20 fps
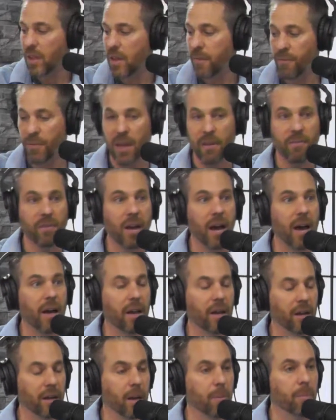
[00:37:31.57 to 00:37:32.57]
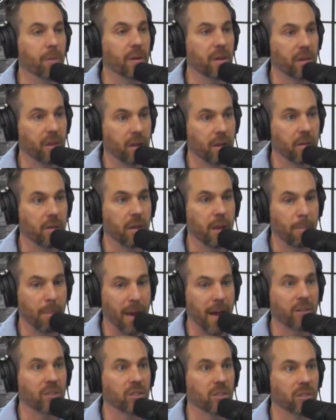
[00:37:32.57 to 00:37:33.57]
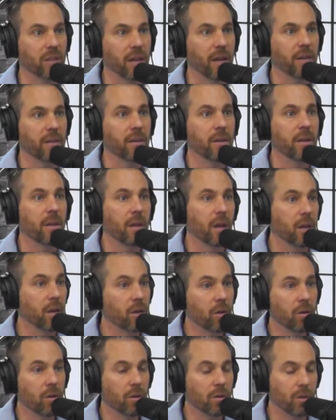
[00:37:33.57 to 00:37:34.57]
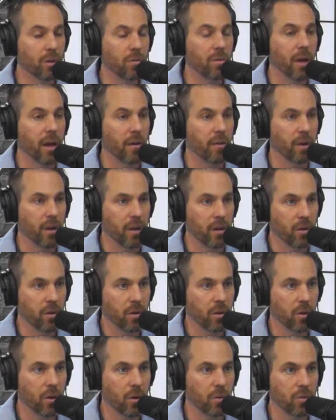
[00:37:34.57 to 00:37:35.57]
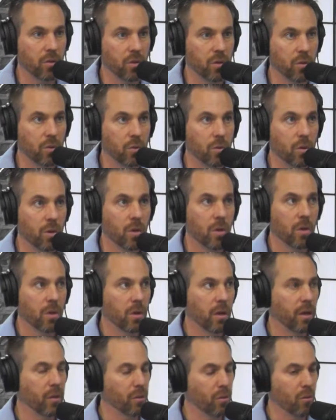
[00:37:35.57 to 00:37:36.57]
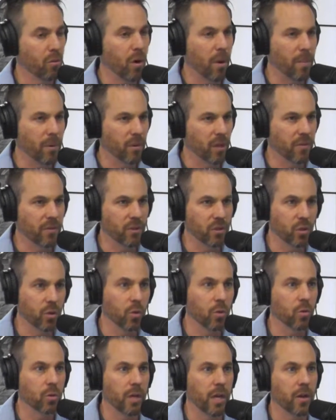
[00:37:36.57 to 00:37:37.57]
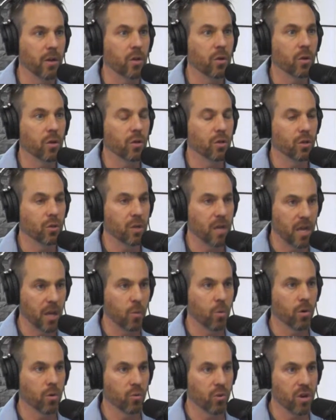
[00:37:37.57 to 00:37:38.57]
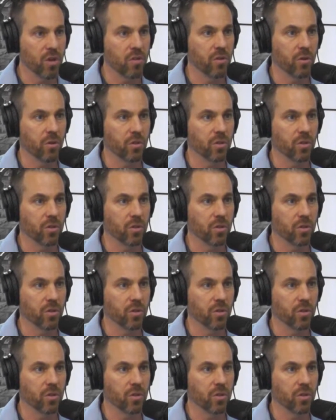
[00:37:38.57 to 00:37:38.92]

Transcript: if they've got a company that matches that. And you can do that, right? You can go do, like, through, I believe it's Google now, you can do keyword research,